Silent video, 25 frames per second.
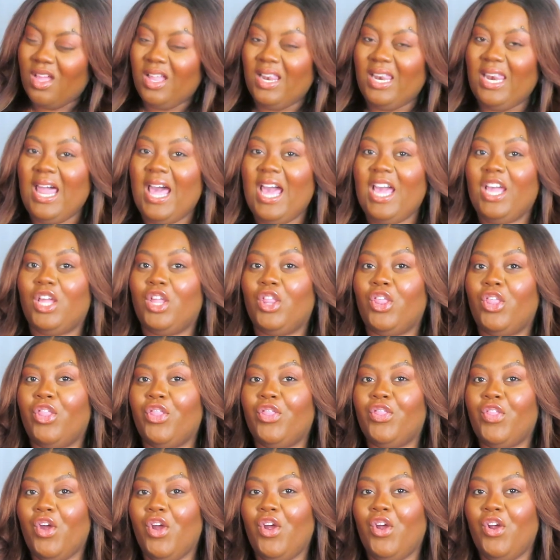like
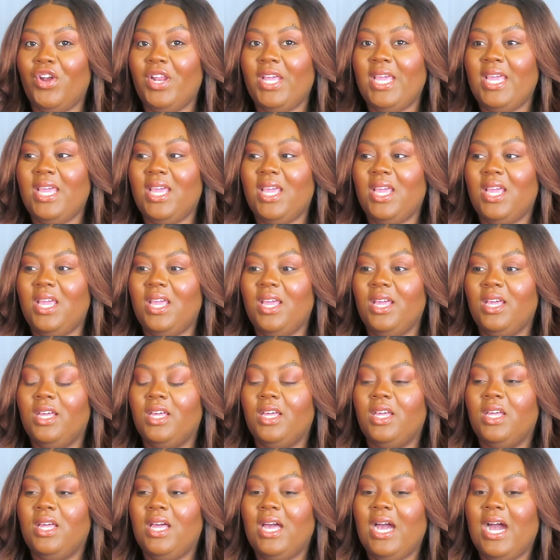30,
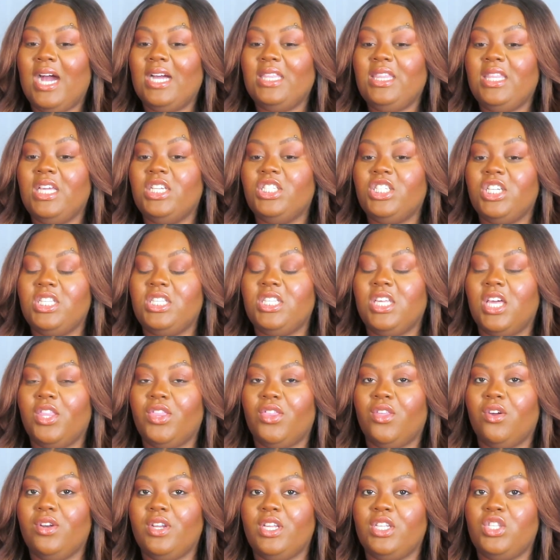I think she
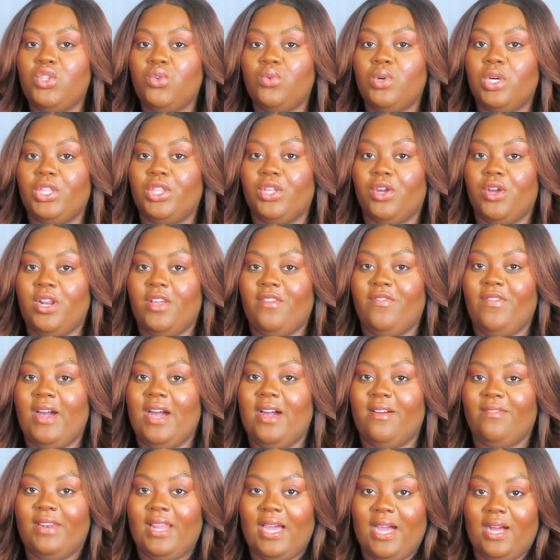said $32 or
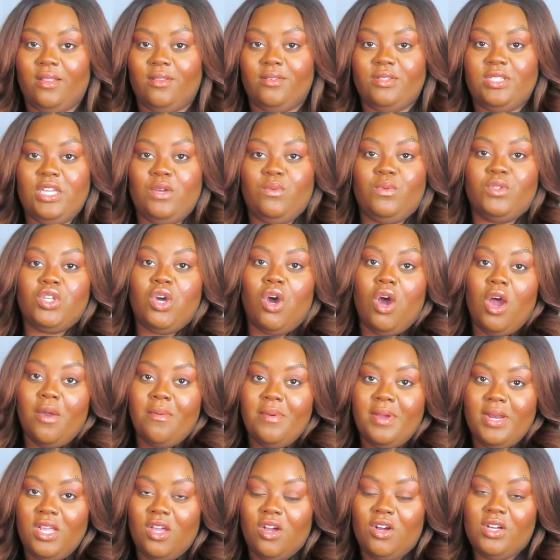$35. It was
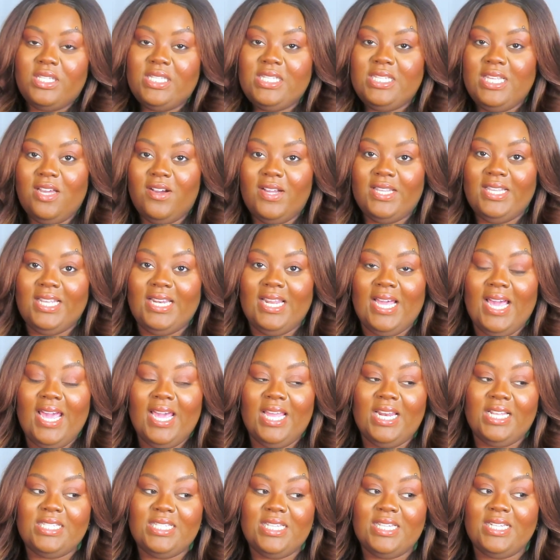already on sale, and then I
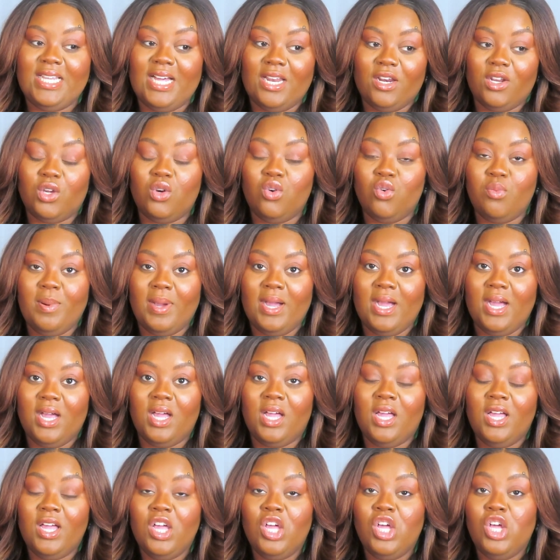had a $10
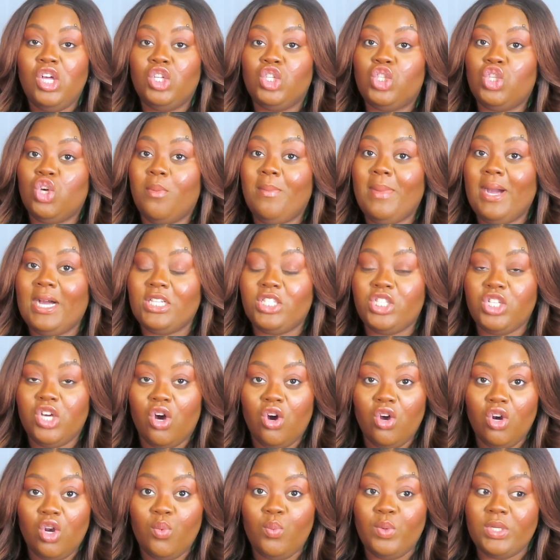coupon, so my
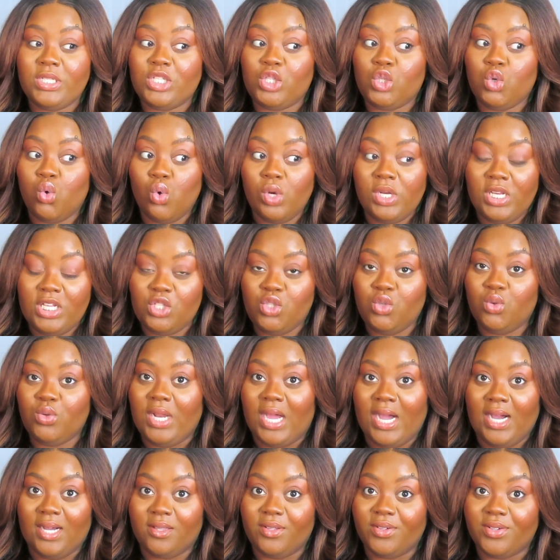total was
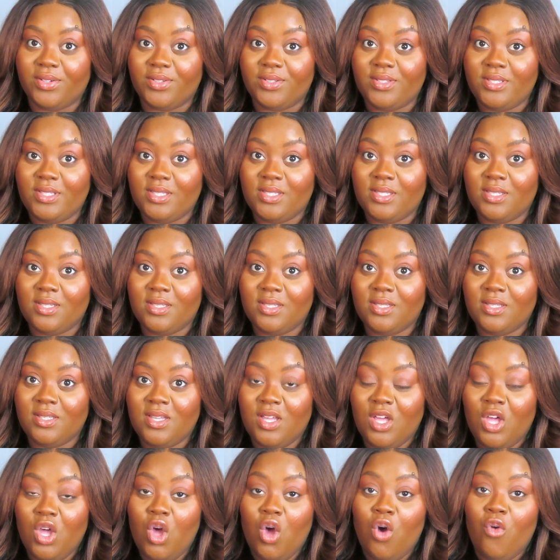$22
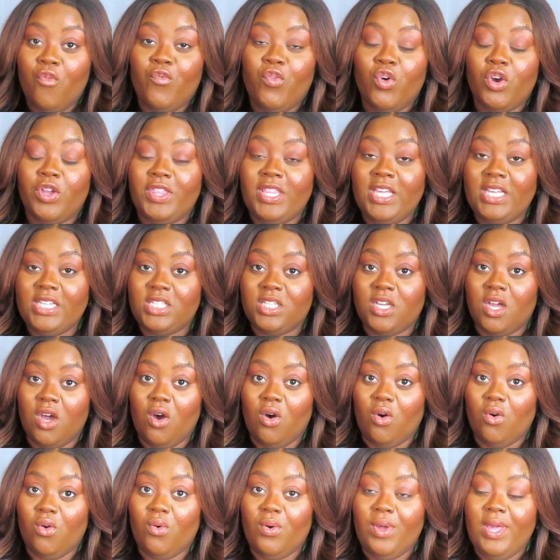for this
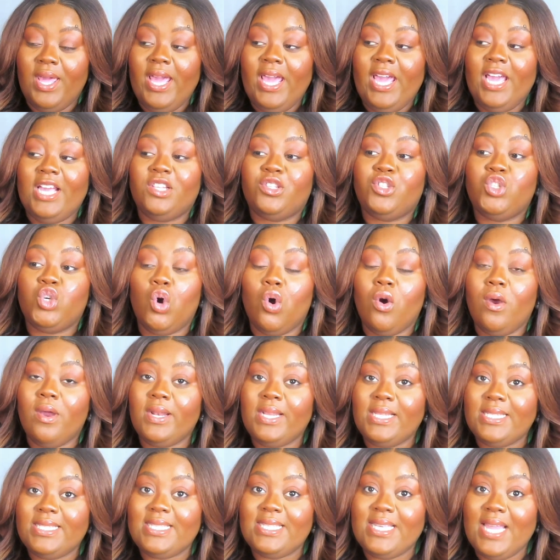coat. And
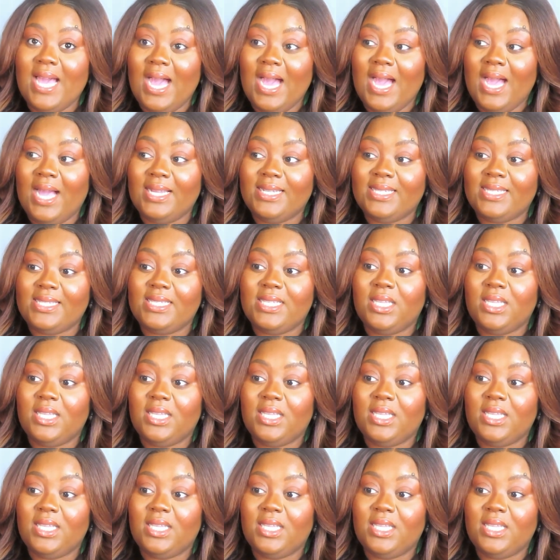Torrid is not